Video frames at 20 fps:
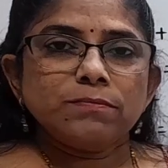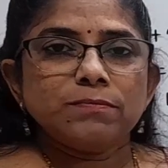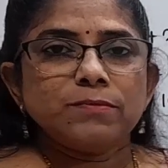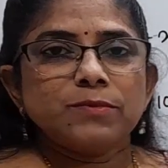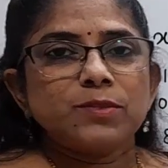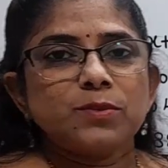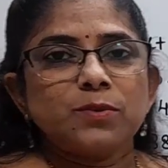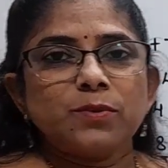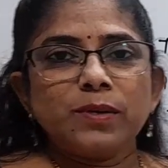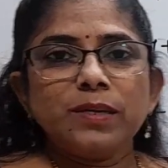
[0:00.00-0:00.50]

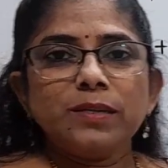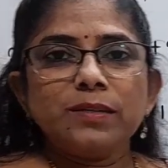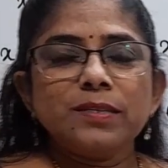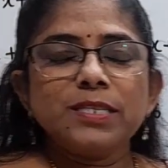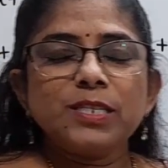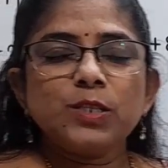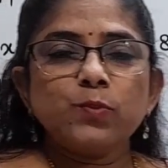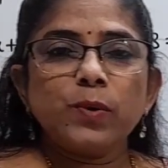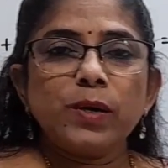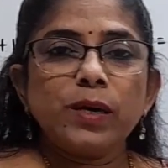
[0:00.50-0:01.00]
So in
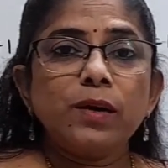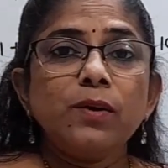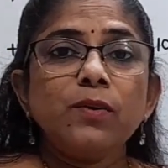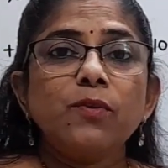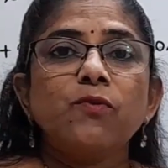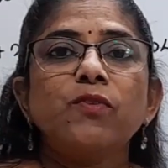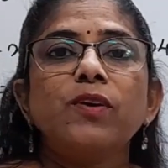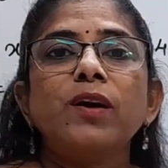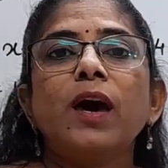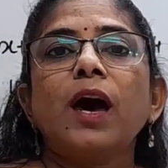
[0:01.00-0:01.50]
this way
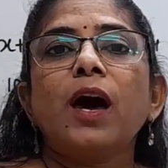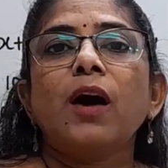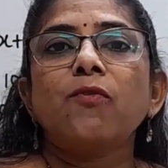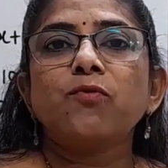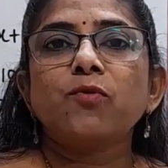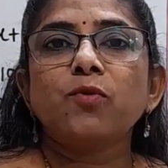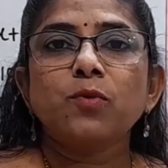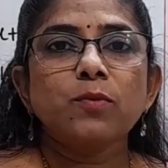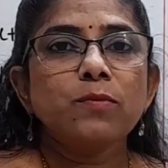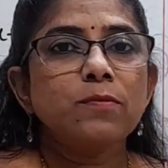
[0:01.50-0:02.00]
we
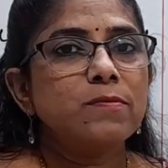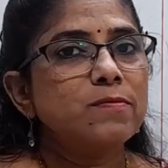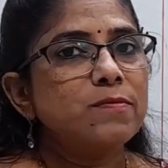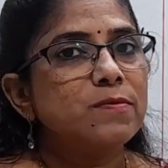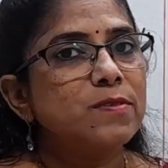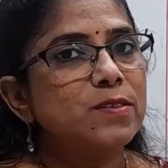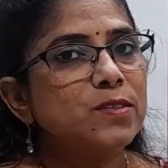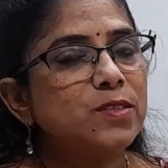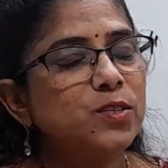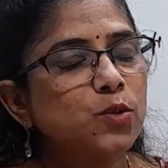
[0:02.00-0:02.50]
have to
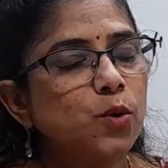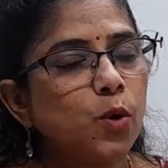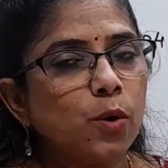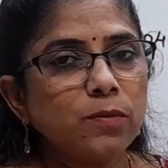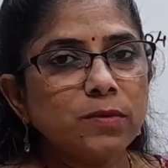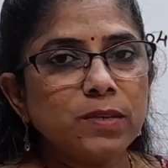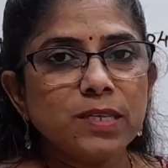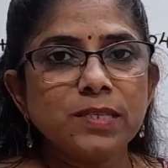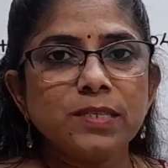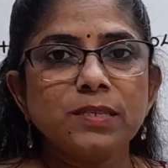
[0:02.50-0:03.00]

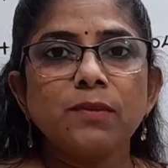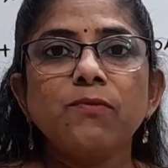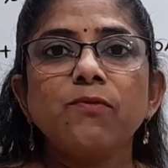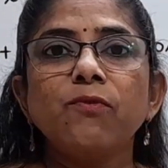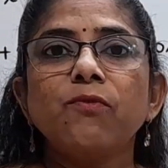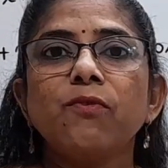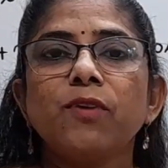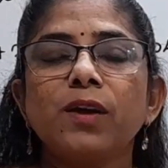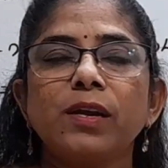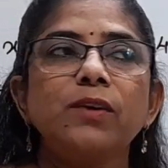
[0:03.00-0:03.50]
solve this sum
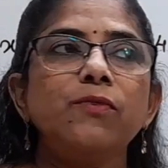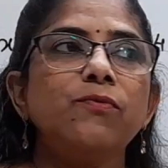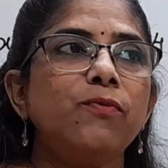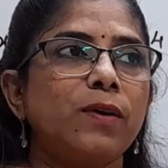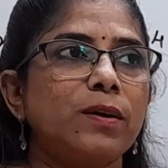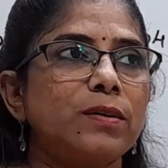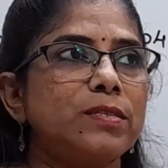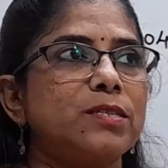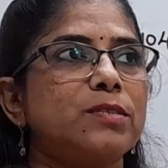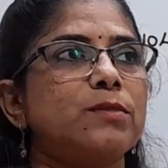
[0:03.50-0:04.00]
very
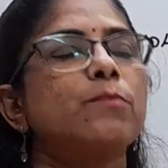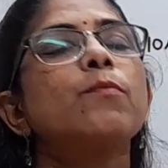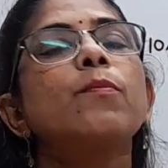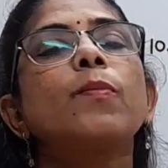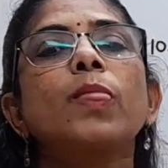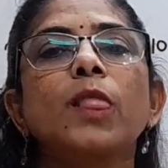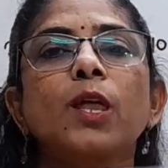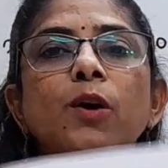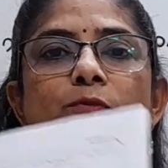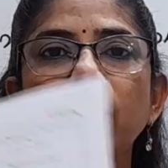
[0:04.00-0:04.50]
fast.
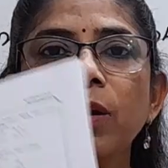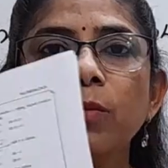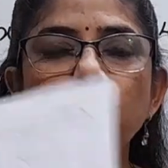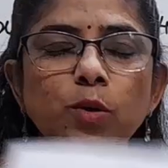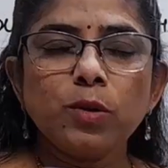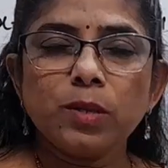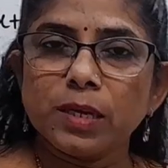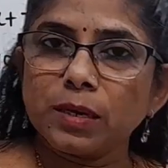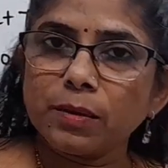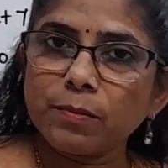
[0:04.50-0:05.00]
One
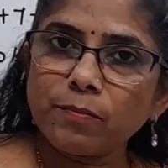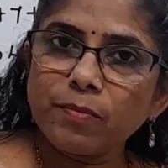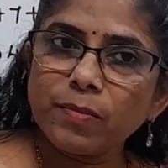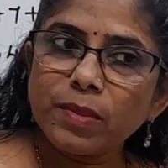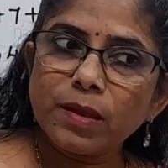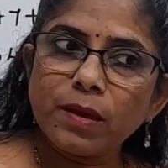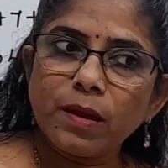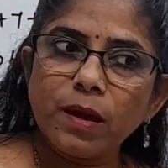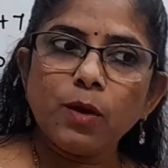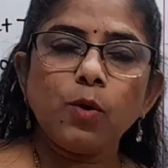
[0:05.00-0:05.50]
more thing,
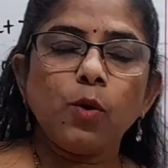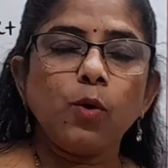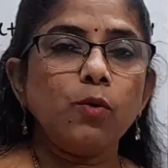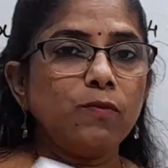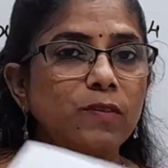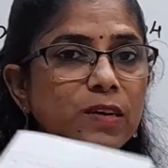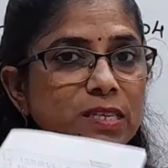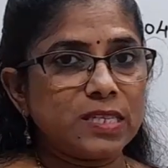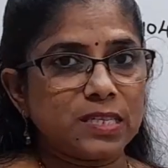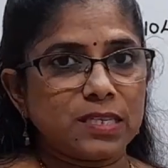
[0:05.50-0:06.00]
I
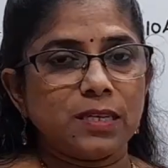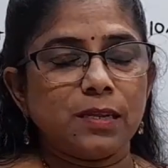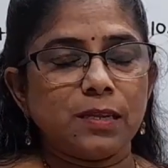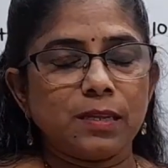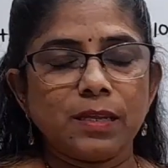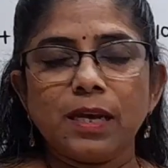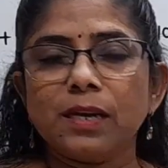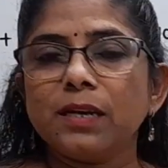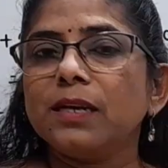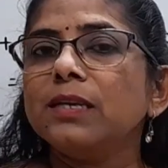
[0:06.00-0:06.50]
always tell
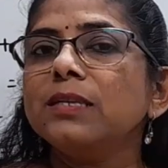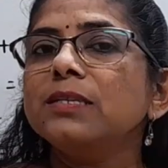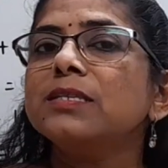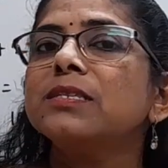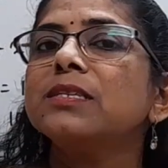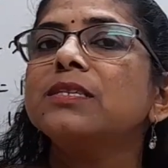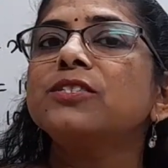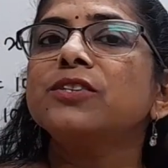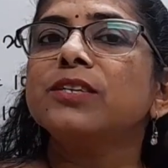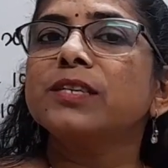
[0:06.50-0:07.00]
that in
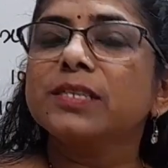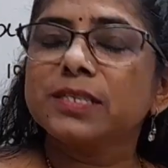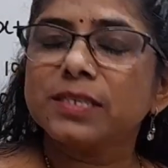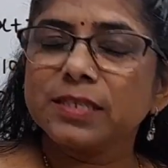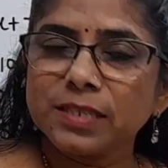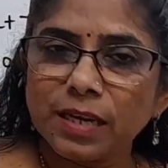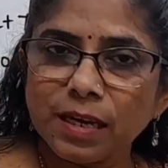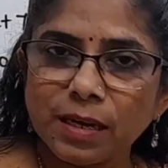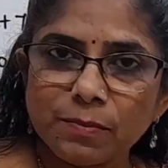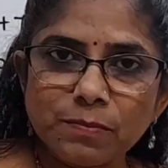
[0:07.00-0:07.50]
such
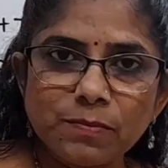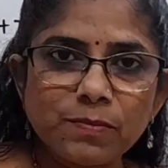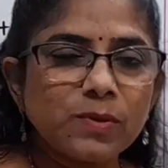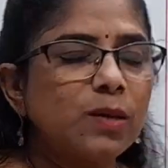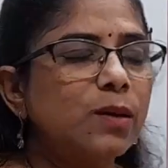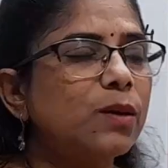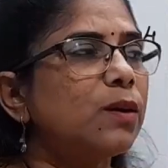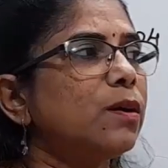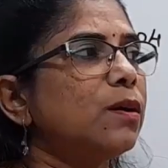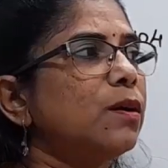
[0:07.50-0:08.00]
exam,
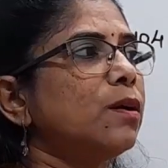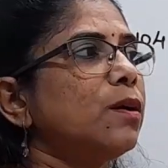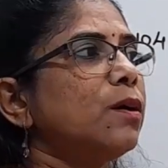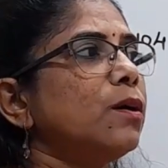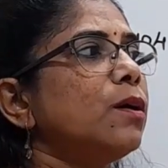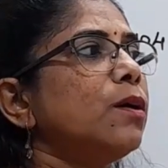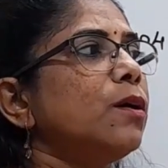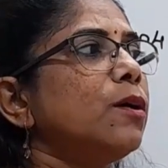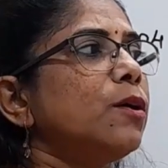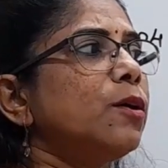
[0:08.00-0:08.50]

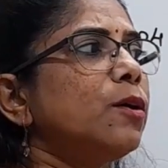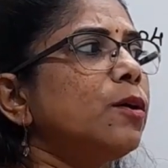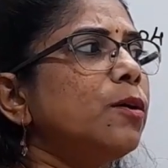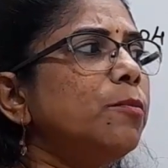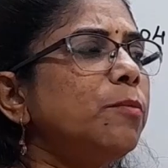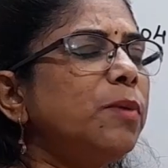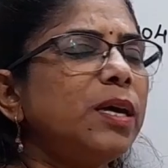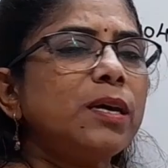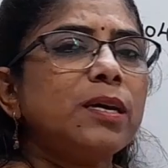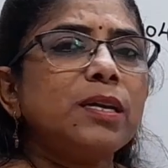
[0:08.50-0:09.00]

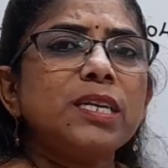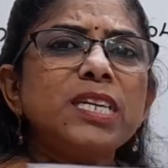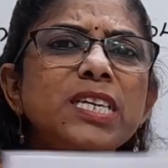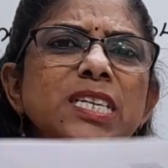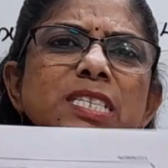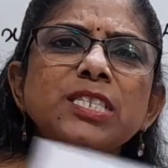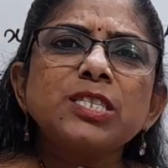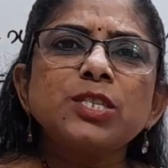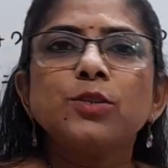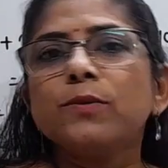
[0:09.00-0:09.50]
make
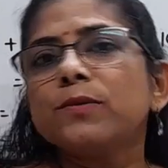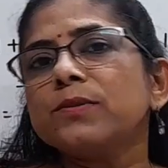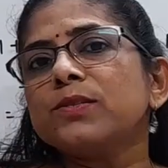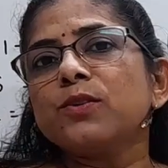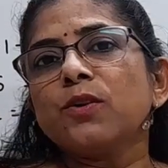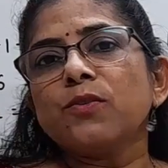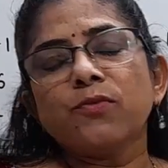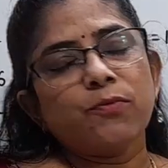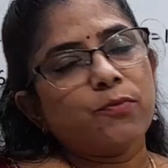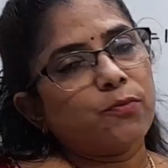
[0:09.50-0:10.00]
least use
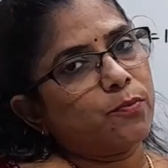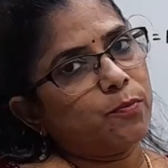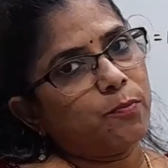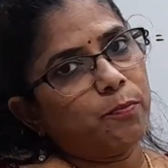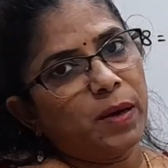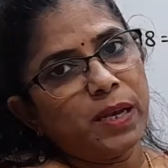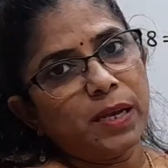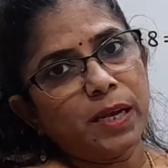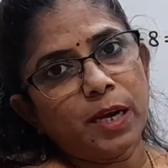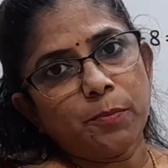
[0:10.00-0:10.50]
of
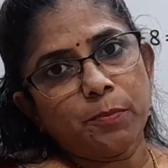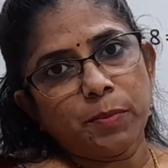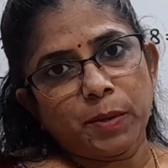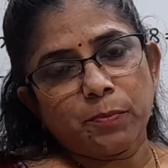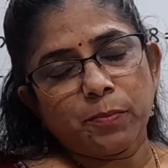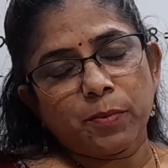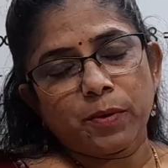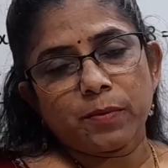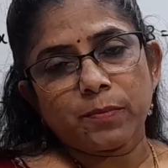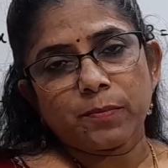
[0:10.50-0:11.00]
pen and
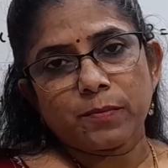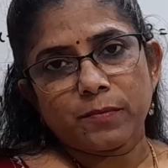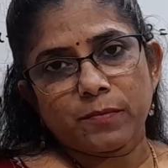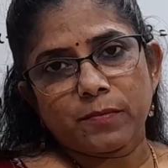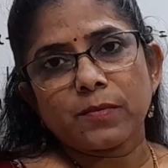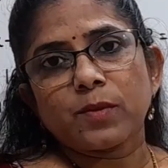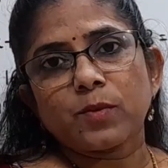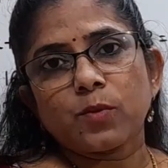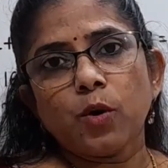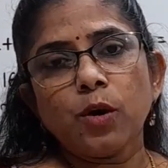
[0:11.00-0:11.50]
paper
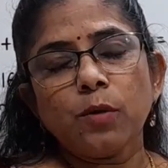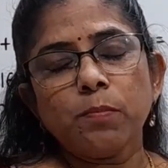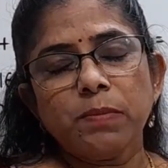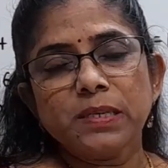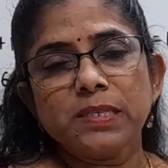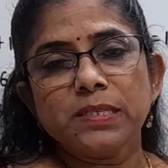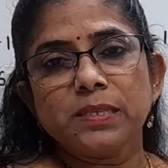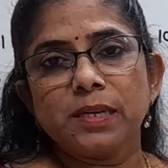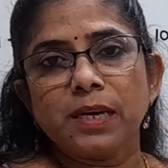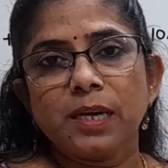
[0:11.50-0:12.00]
or
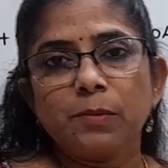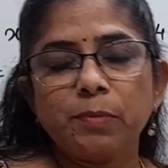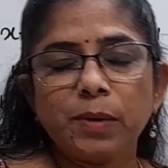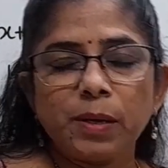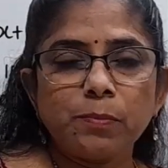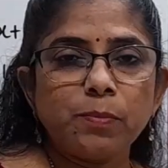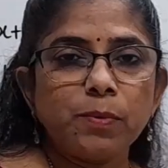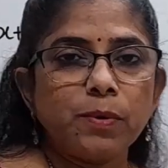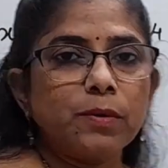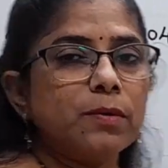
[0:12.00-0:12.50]
pencil and
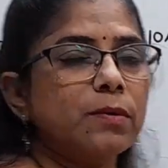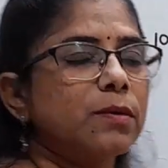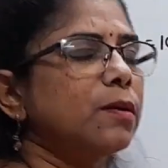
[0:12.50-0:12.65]
paper.